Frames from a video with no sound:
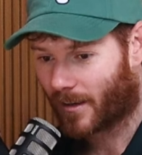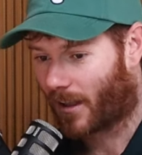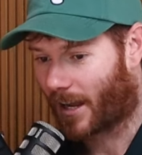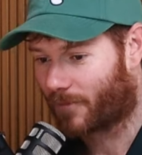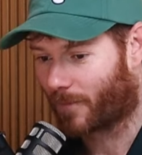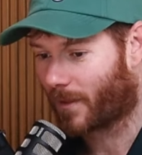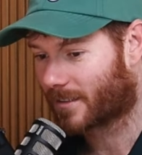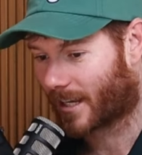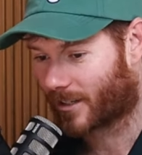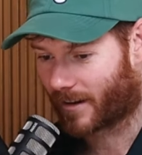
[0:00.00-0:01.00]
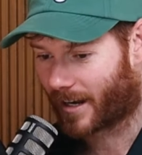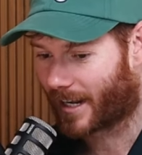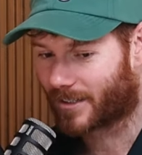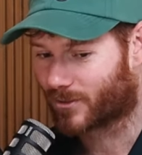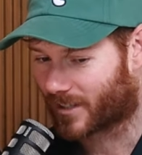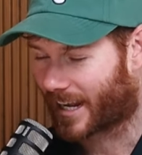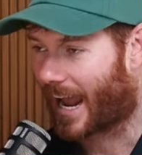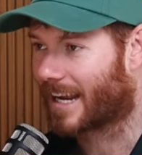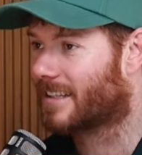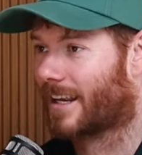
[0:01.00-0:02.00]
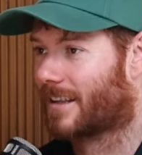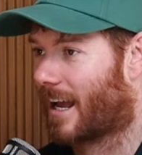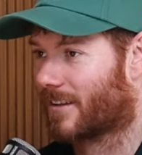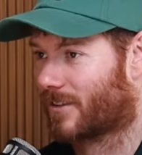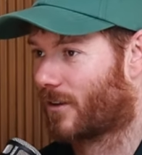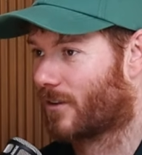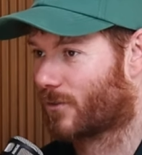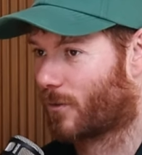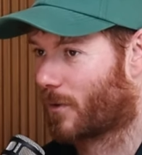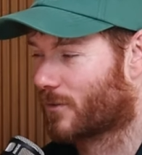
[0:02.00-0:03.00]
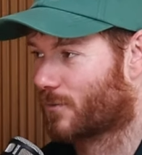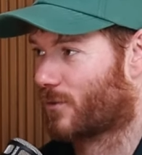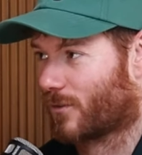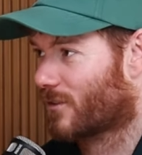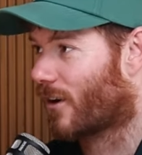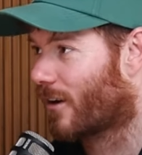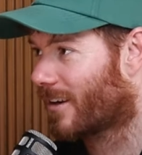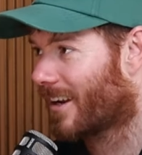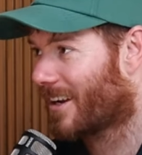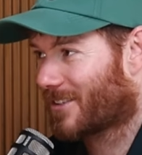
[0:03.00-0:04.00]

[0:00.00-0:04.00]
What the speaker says: like from that 10 grand each, it was like $18,000 almost was on stock.